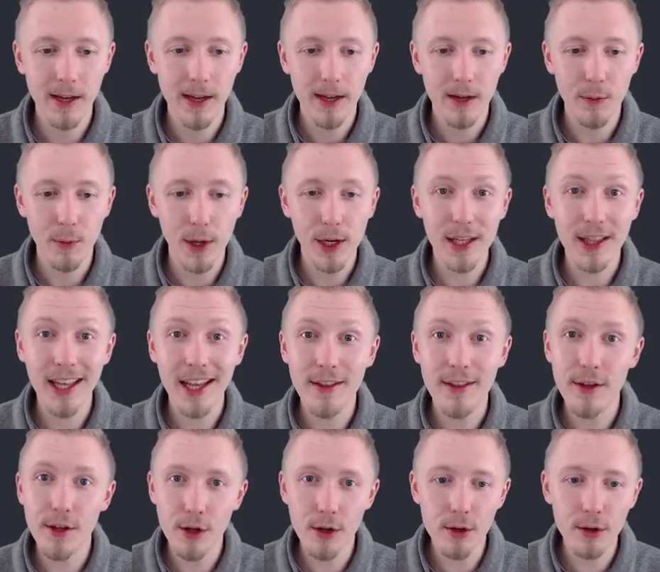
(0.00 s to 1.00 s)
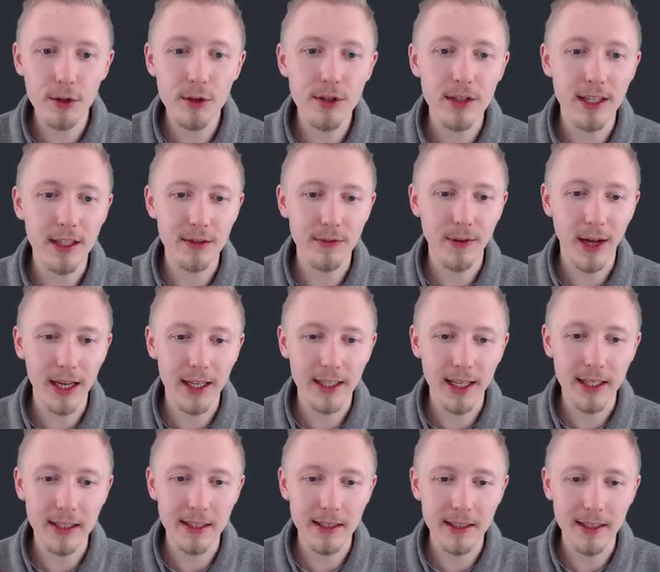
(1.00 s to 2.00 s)
We can then use this
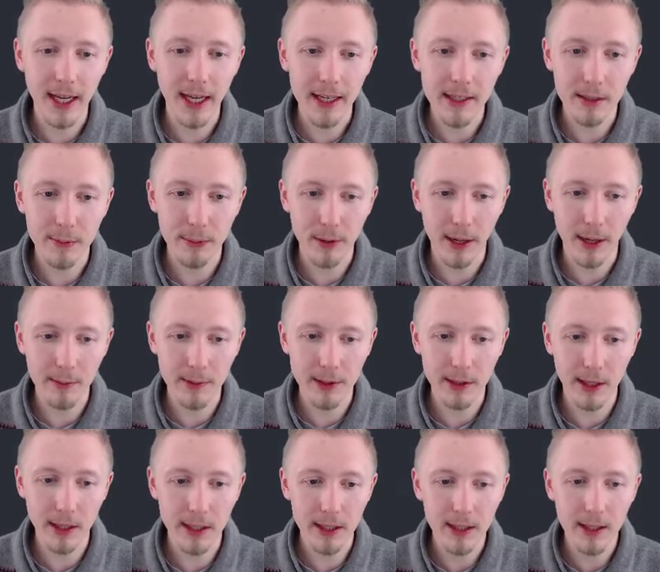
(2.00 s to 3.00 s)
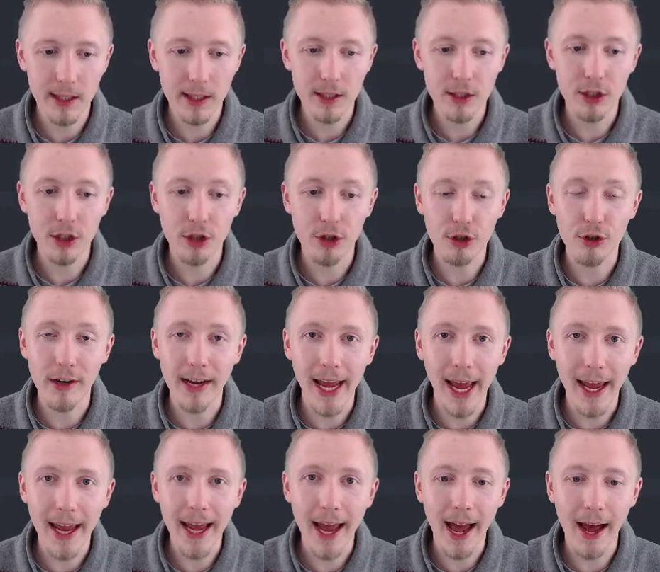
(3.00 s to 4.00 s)
validated data parameter to
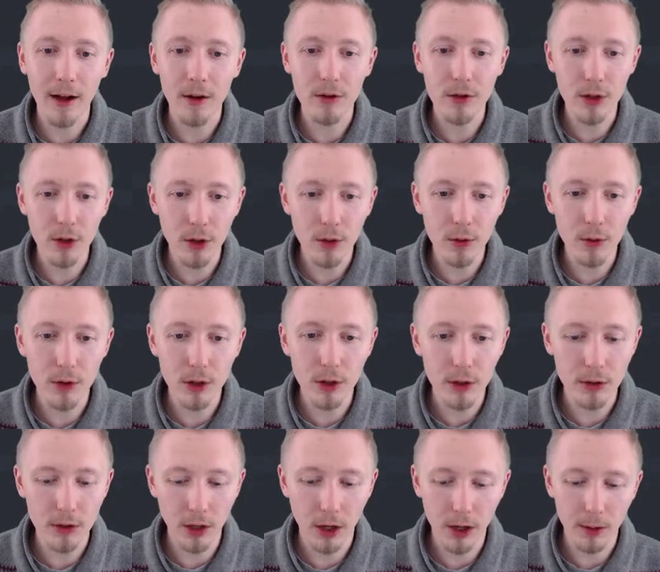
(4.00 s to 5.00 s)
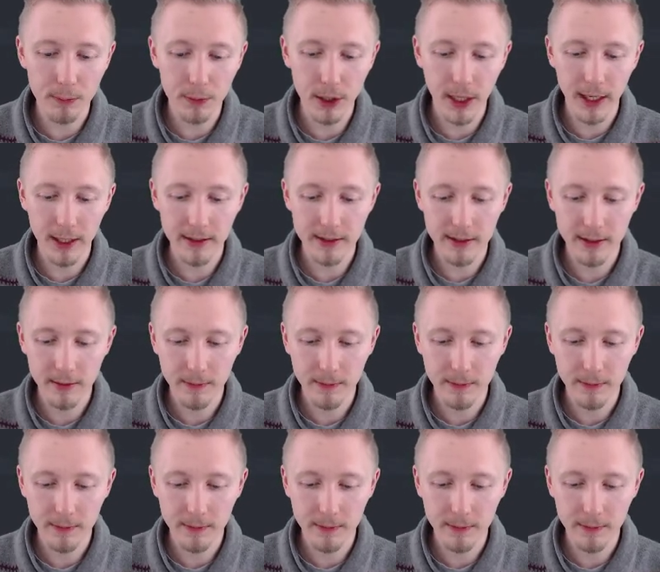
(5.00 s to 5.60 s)
create our new user object.